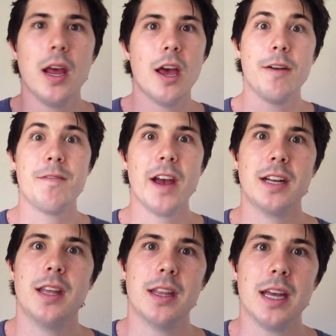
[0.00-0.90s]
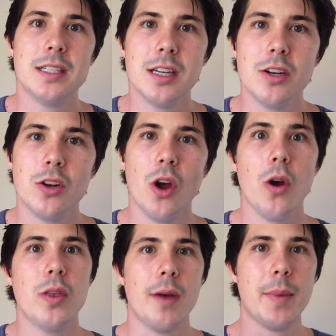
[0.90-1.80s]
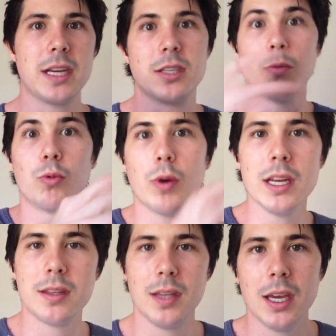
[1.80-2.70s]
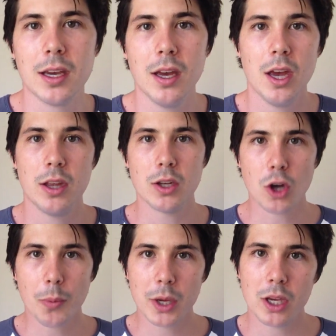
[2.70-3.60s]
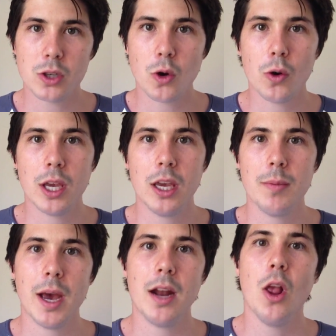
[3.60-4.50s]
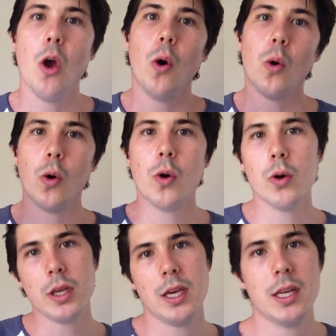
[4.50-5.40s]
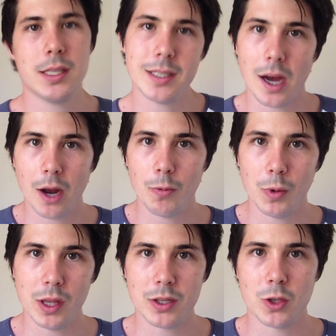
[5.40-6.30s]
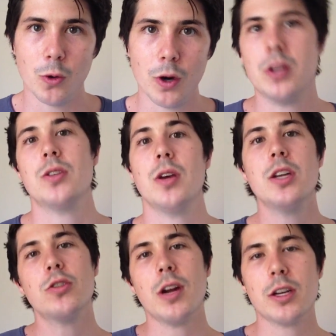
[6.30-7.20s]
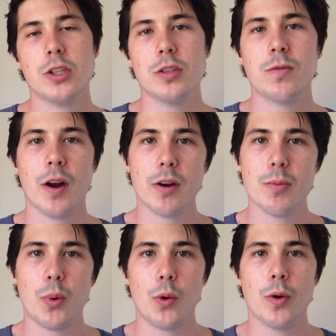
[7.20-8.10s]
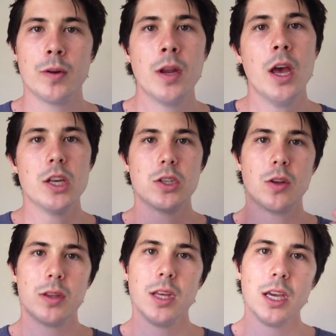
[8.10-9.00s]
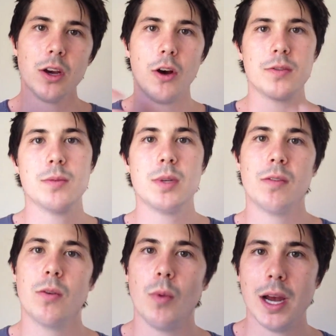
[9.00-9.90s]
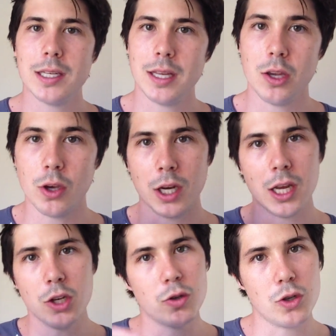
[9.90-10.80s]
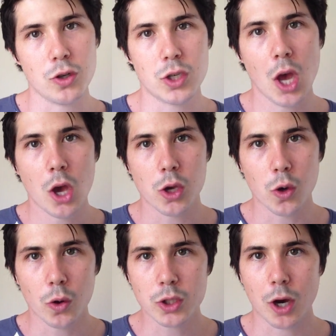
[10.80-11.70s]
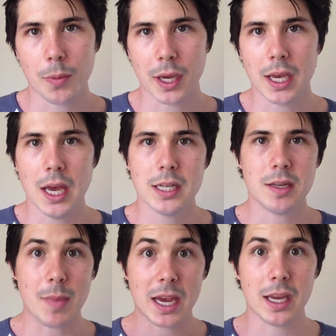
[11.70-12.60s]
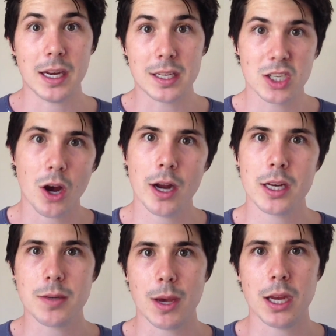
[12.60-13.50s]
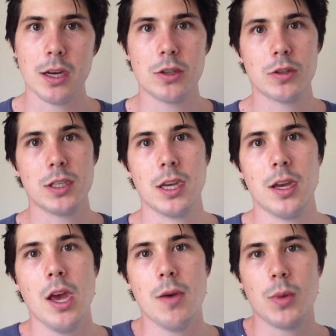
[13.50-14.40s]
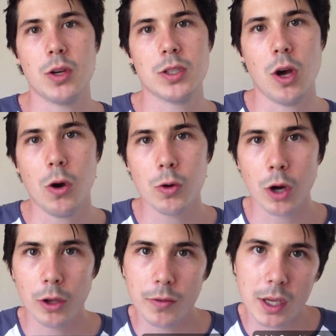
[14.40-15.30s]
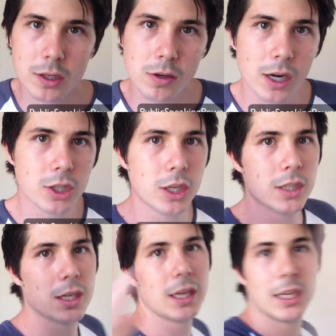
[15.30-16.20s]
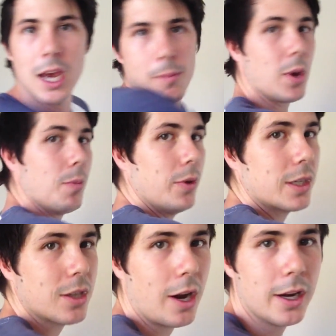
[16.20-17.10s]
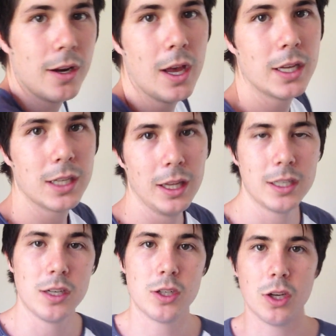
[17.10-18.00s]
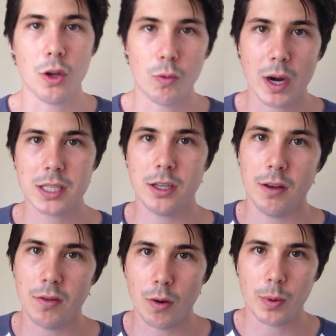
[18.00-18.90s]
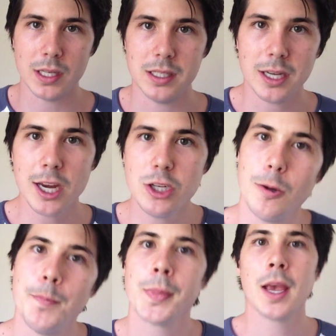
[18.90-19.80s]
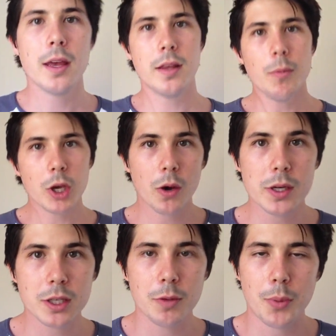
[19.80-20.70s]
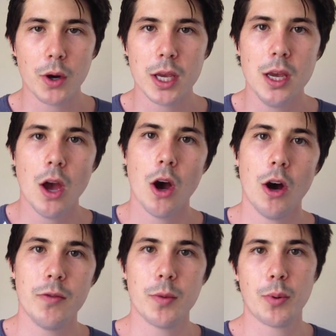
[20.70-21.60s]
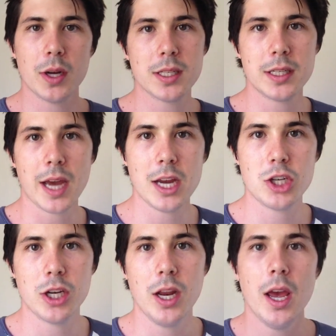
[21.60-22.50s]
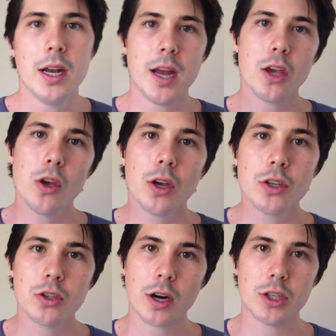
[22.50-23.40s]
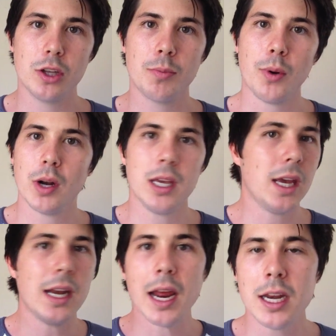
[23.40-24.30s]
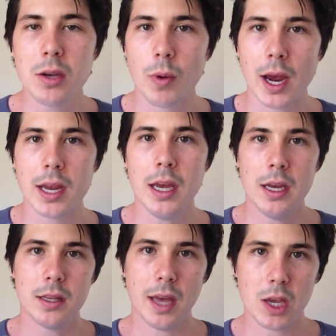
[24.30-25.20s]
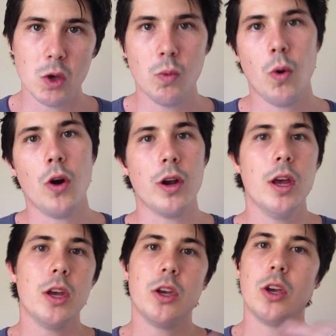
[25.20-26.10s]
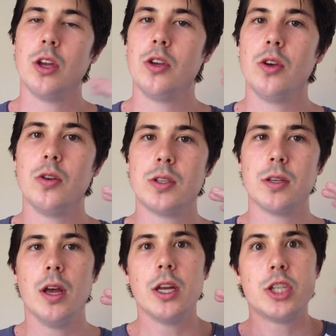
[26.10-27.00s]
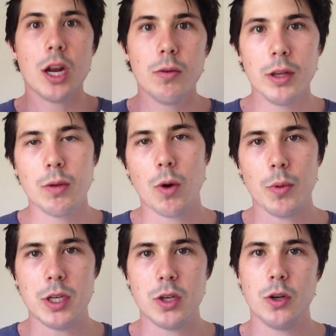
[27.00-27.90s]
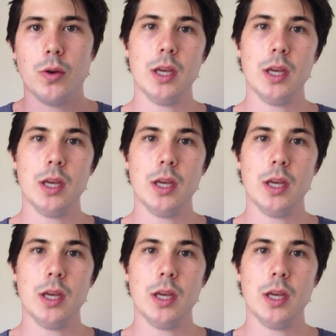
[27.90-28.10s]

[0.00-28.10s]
a fact that they didn't know that makes them rethink the topic you're talking about, or you can start with a story. So introduction is very important. So think of some different ways that you can introduce your topic to make it exciting, to make it interesting, because the whole goal of the introduction is to get people excited to listen to the rest of your presentation. Then we go into the body of the presentation. Now you can structure the body in any way that you want. You can use, generally what we do